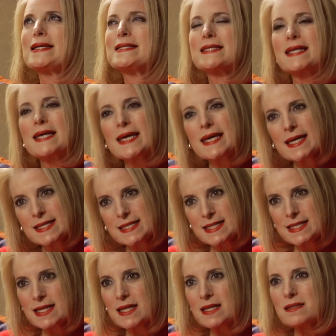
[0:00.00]
Is the
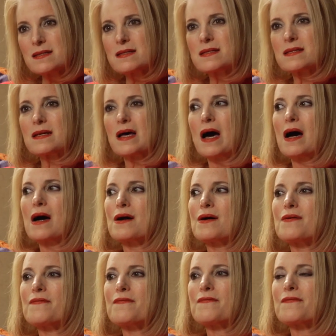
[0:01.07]
incidence
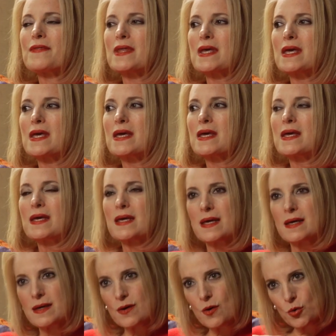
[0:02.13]
of the
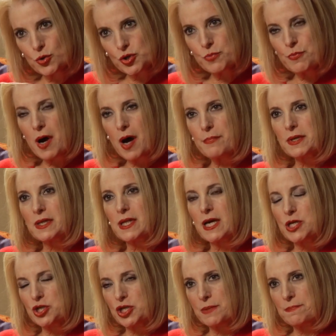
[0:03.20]
older
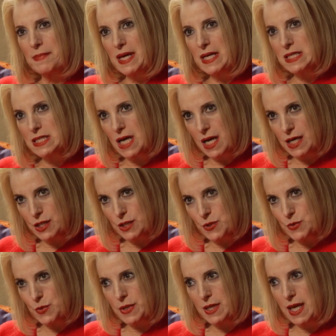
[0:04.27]
population being
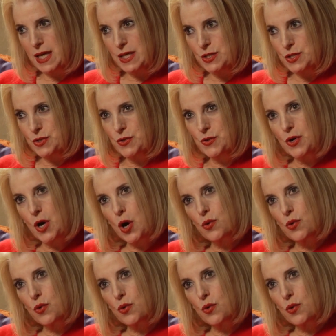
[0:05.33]
diagnosed with cancer